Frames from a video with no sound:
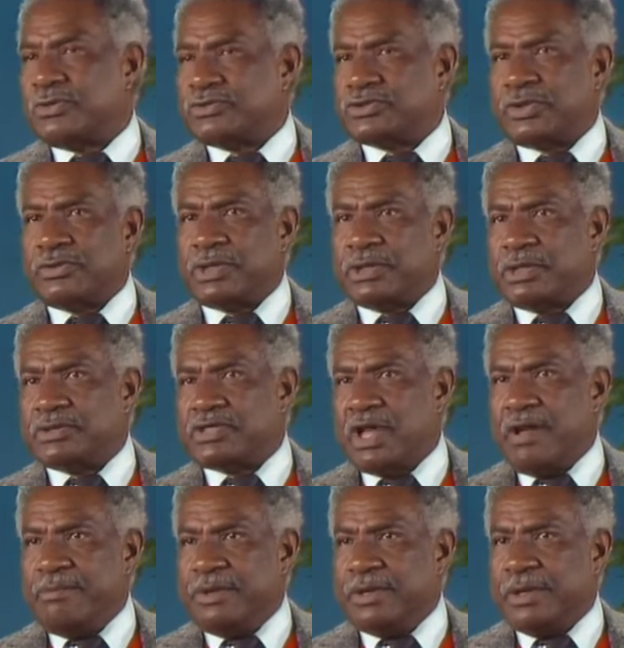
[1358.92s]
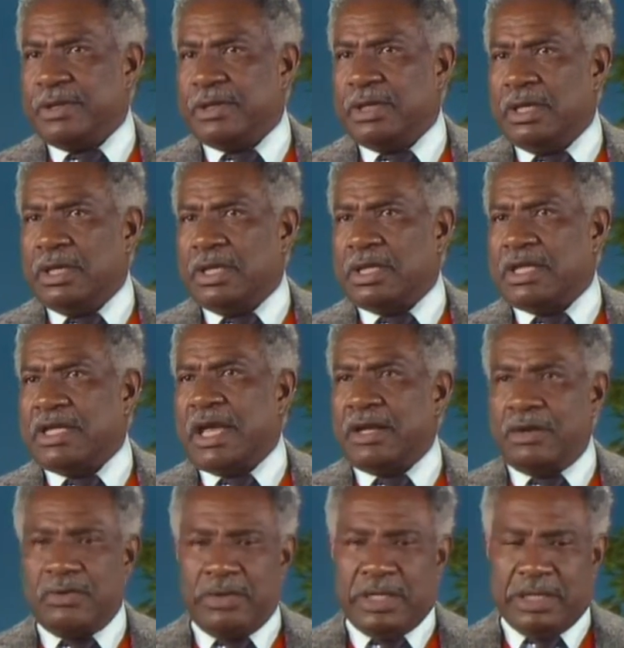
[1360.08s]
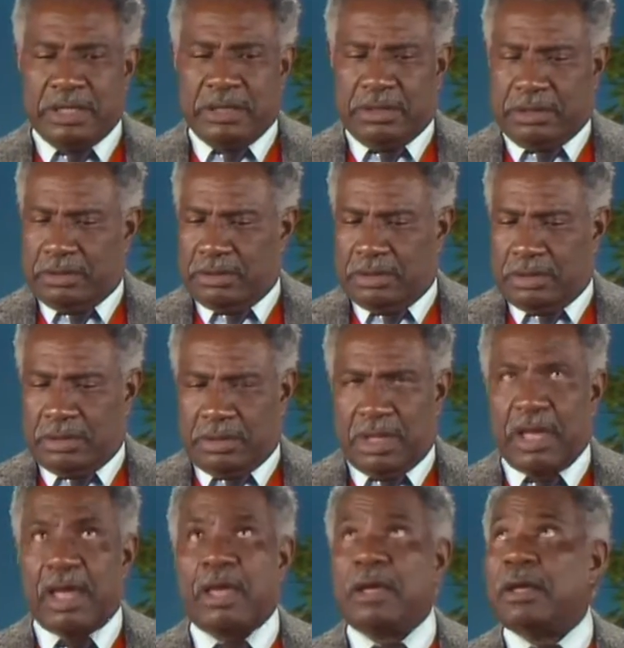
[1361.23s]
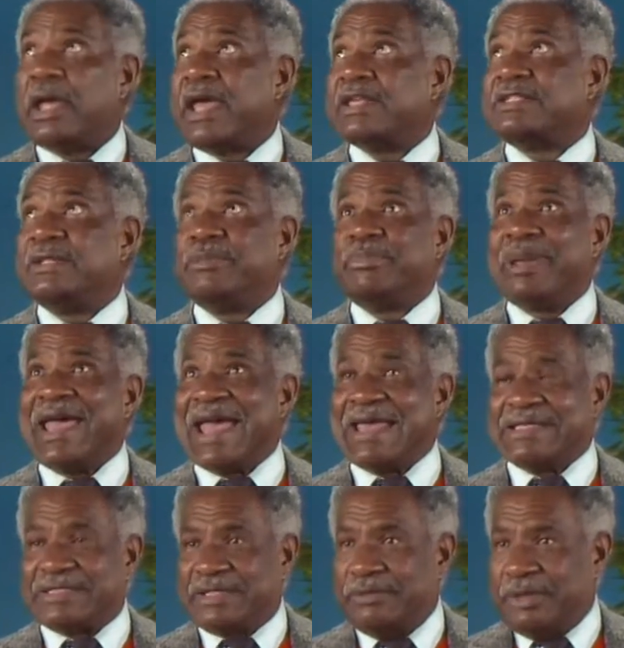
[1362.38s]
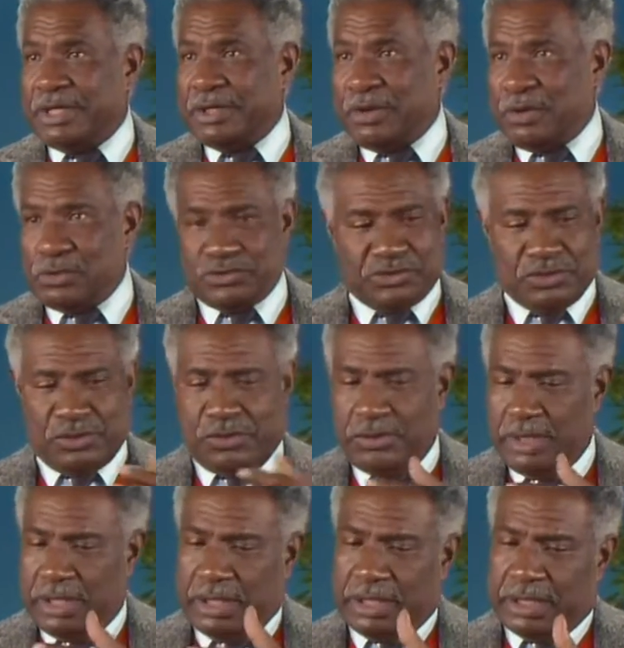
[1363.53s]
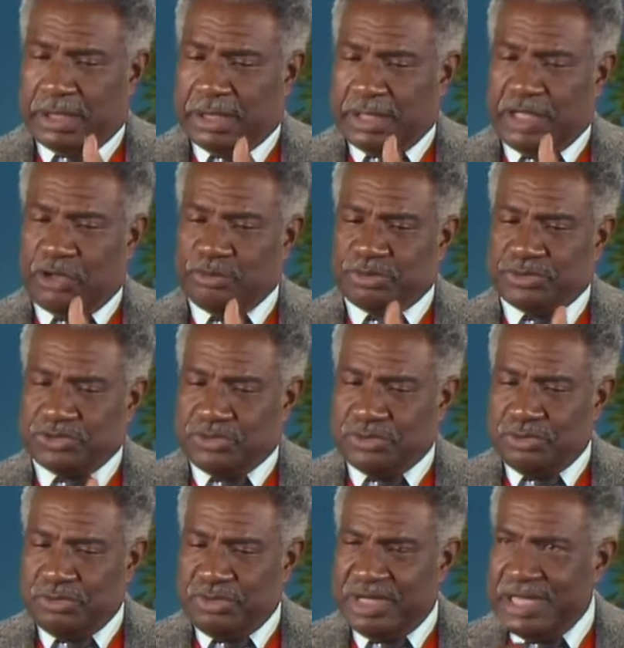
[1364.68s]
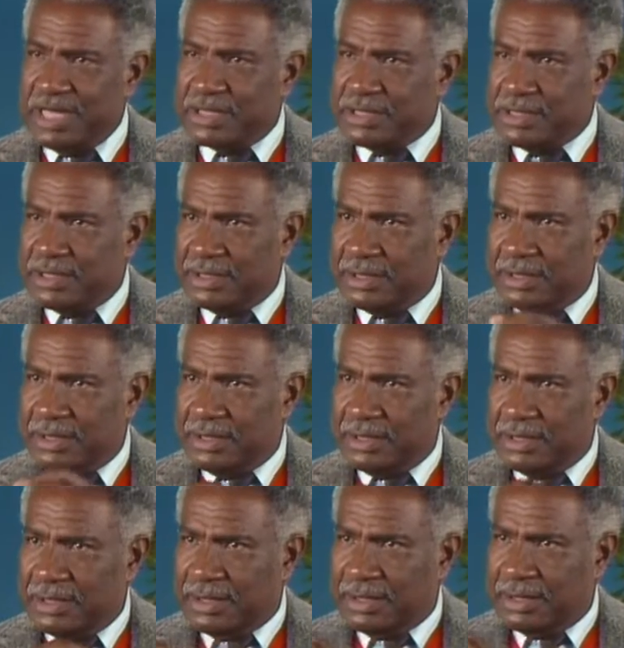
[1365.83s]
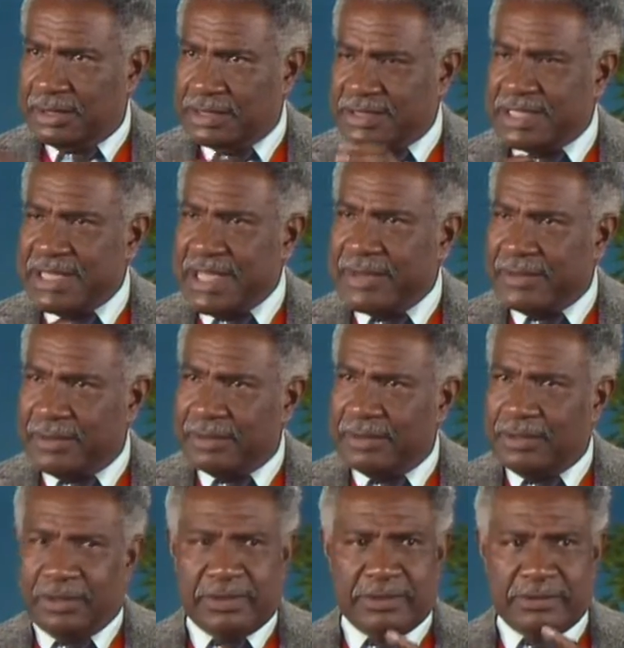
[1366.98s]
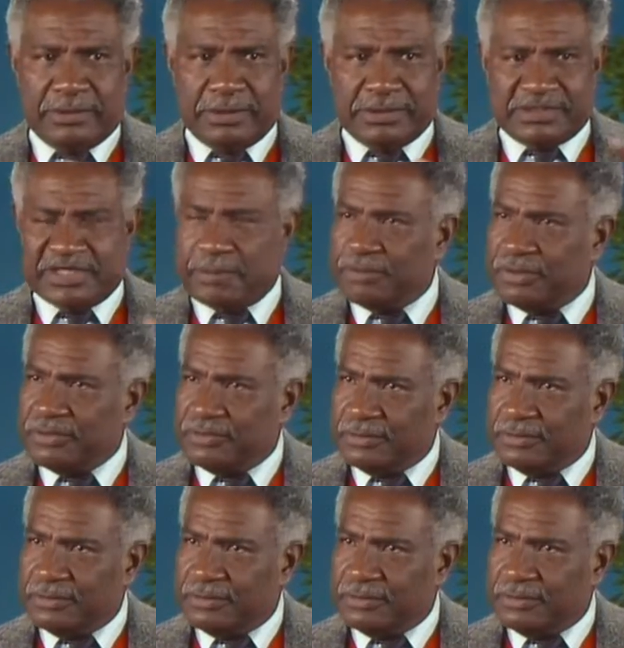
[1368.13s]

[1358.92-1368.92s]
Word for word: so that the Schomburg not only uh, has the past, but it also helps to knit together the separate